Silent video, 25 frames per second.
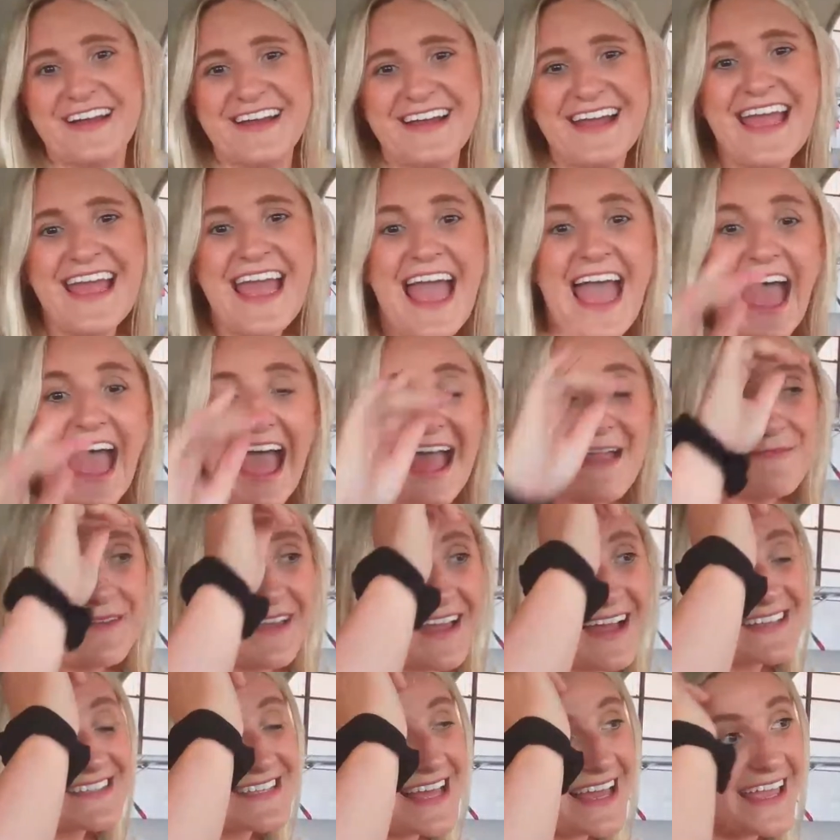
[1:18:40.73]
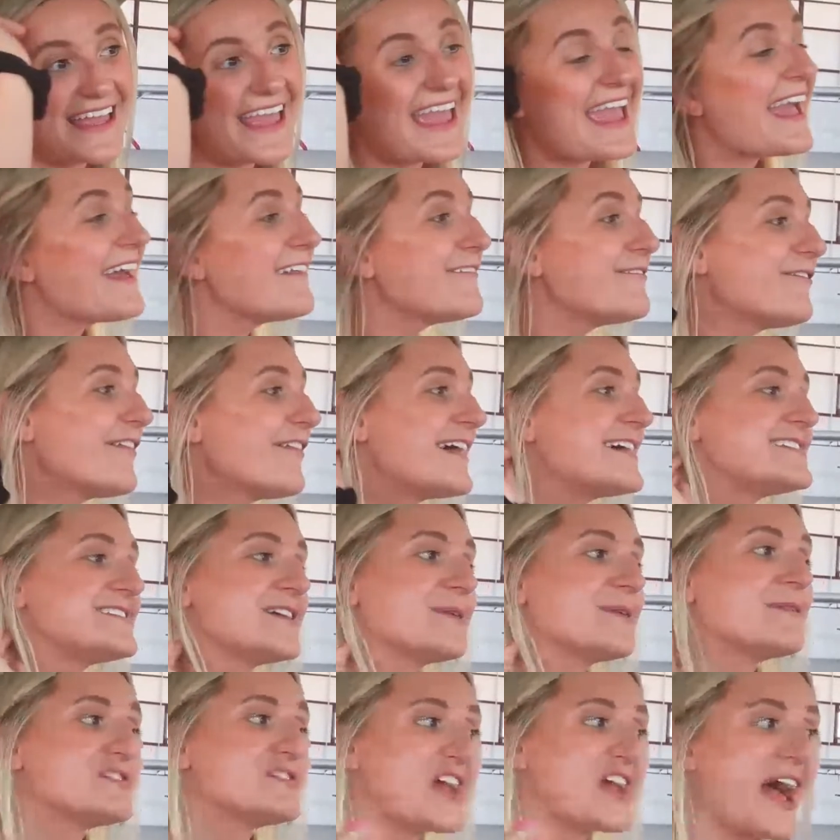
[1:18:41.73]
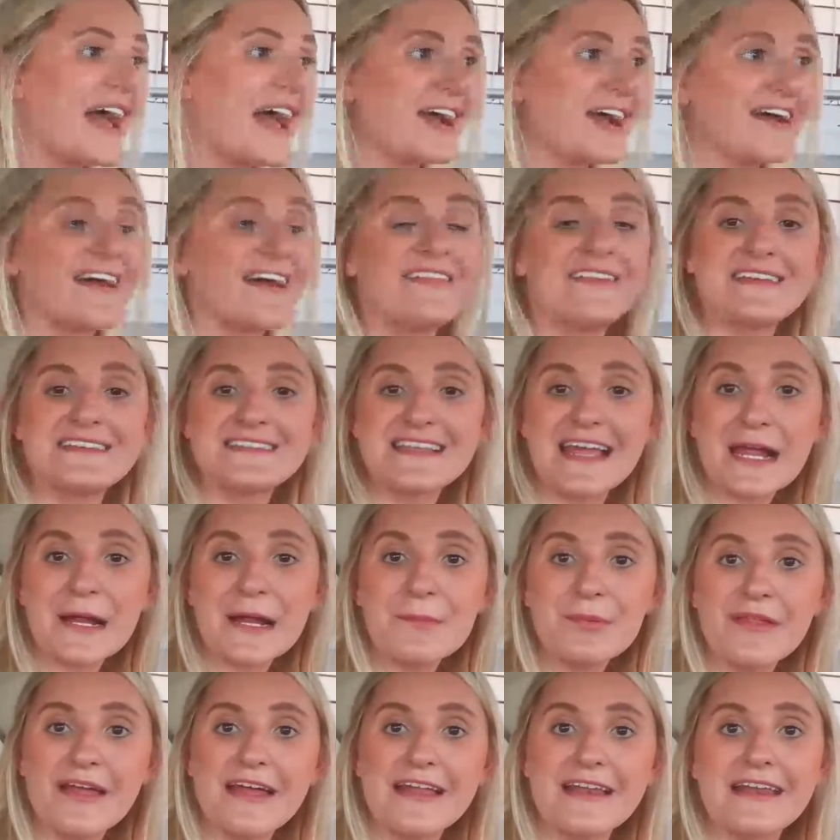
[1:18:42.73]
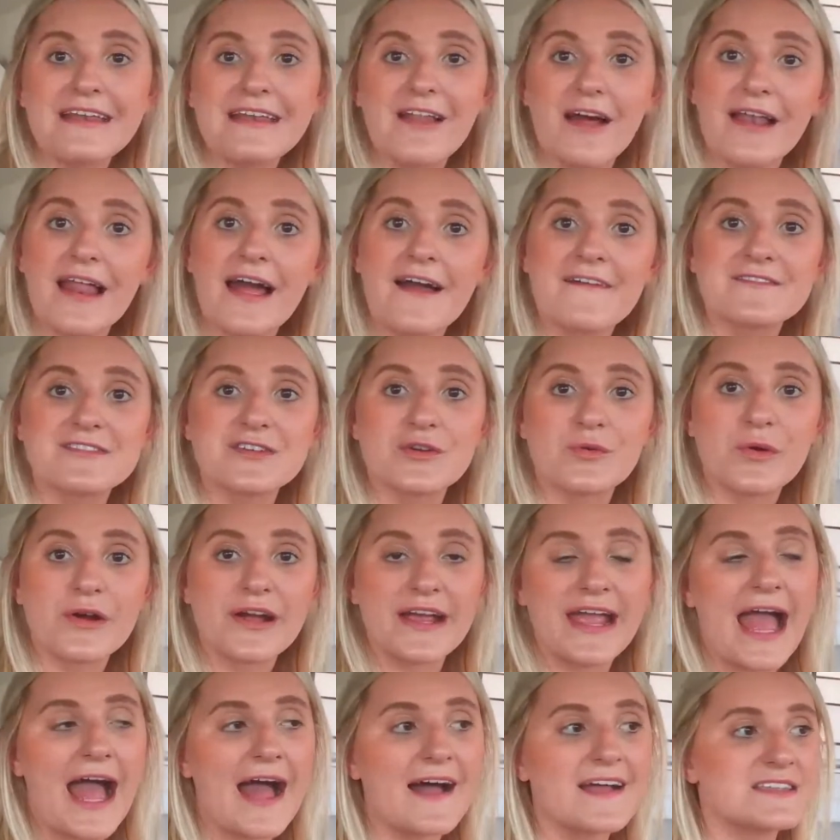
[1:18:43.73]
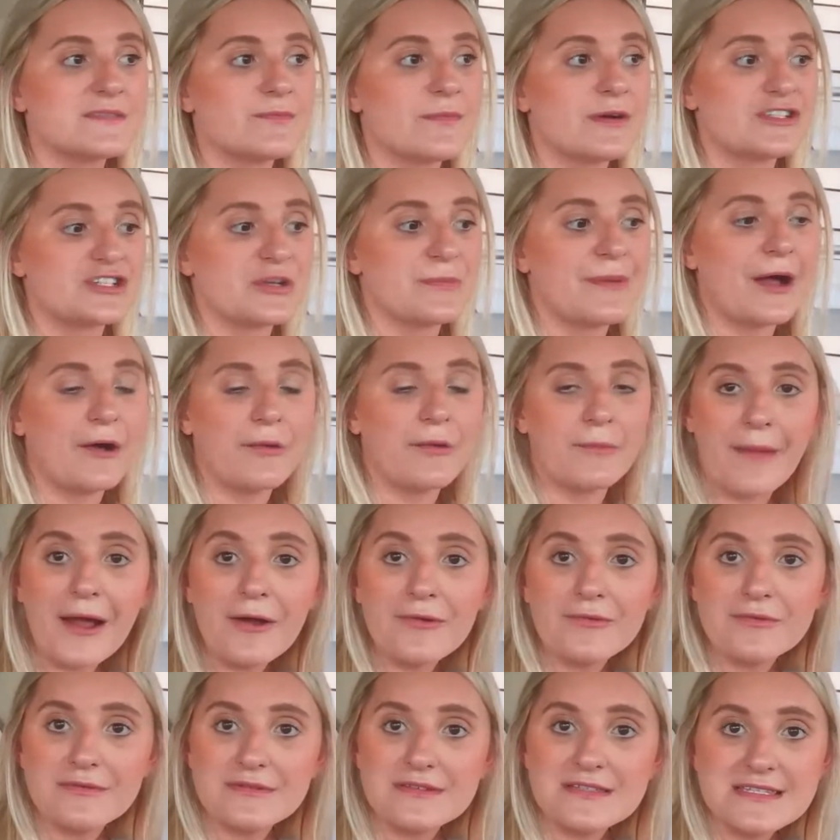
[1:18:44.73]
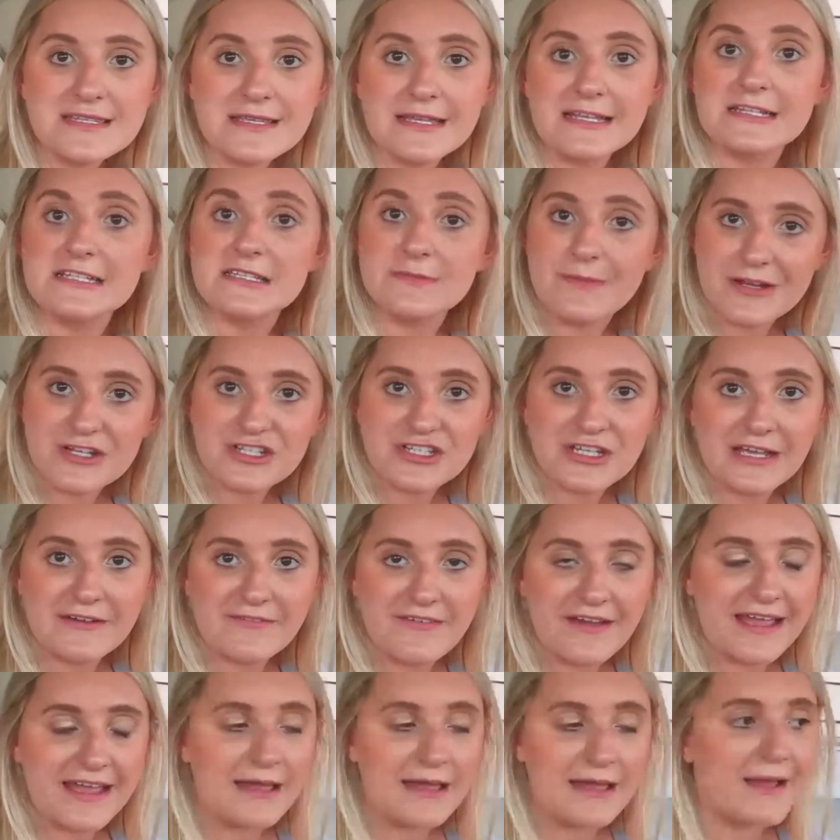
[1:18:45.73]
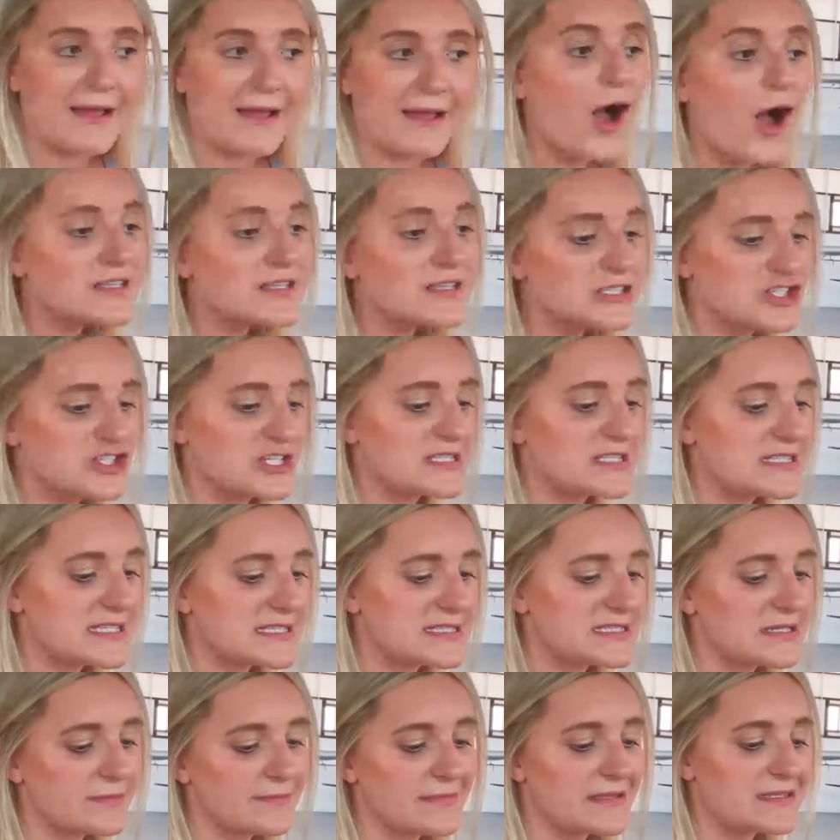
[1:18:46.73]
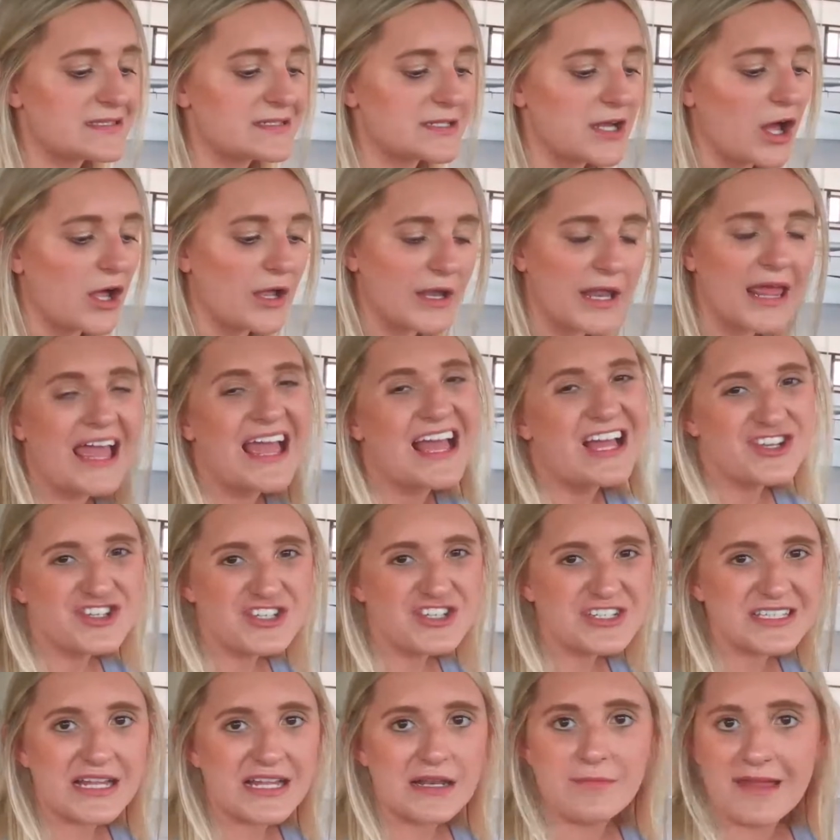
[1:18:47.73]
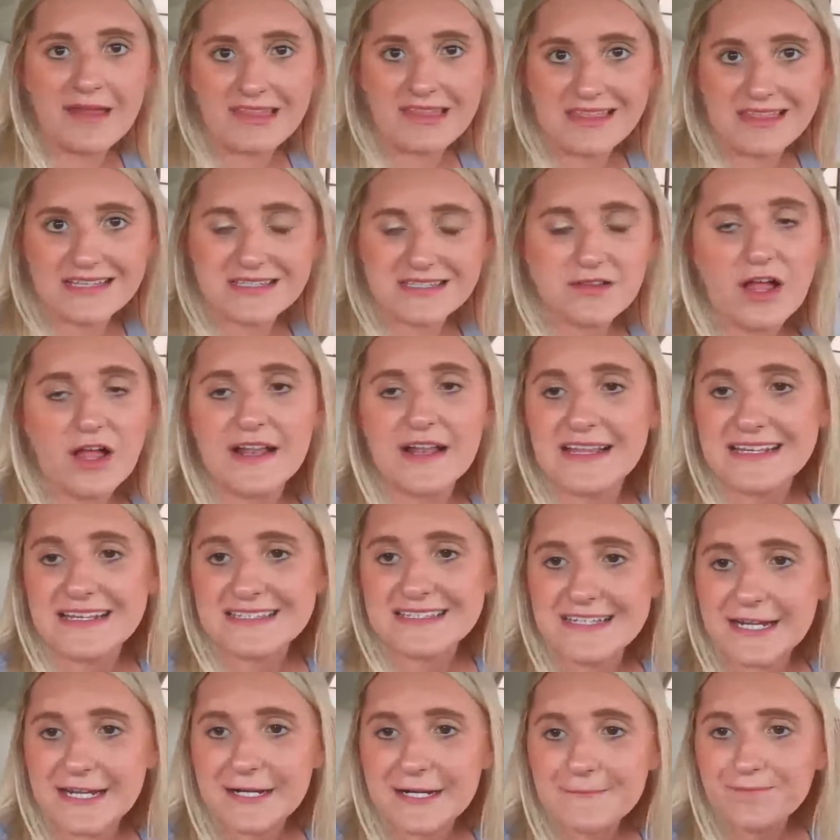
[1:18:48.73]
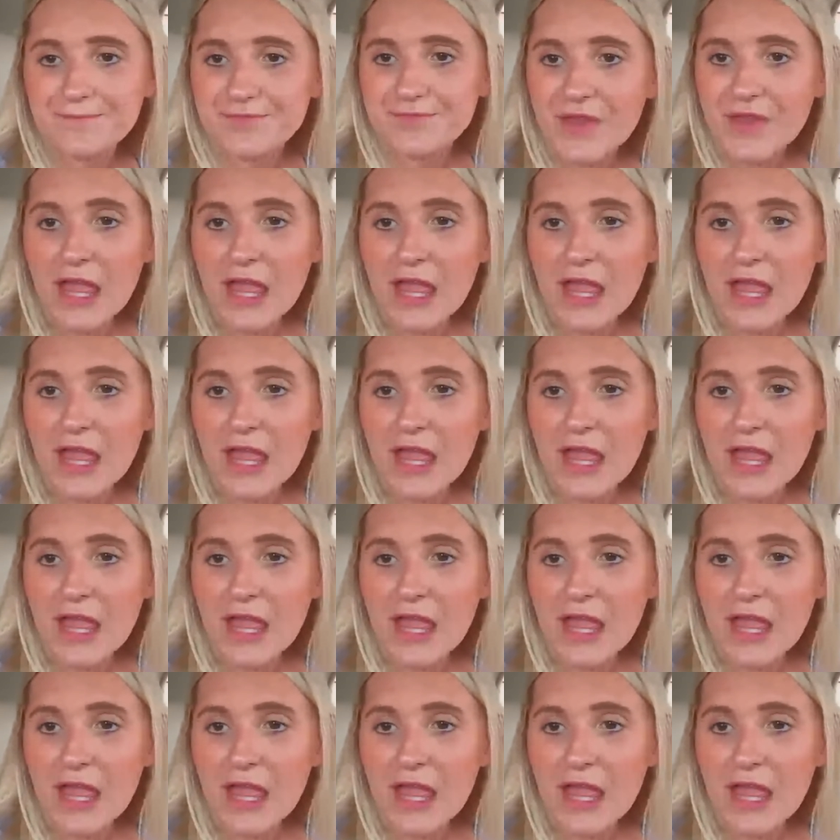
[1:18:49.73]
And because I can fly so much higher in this airplane and not have to worry as much about mountains, and especially if I get my oxygen system installed, it's just going to make things a lot easier.